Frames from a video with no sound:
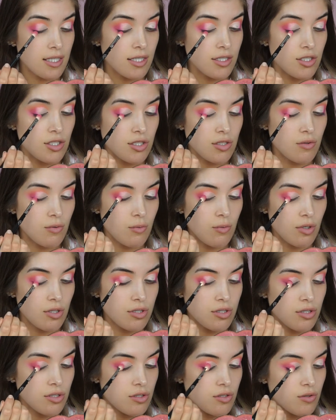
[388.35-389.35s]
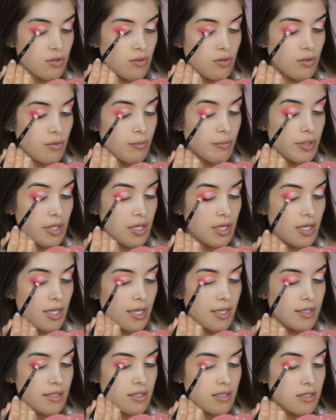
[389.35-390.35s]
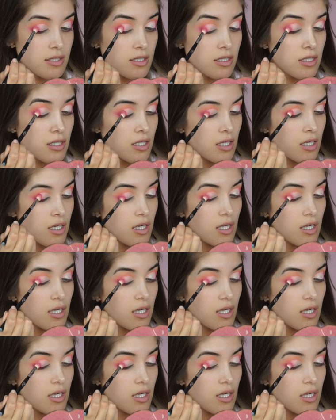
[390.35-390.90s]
I just want to blend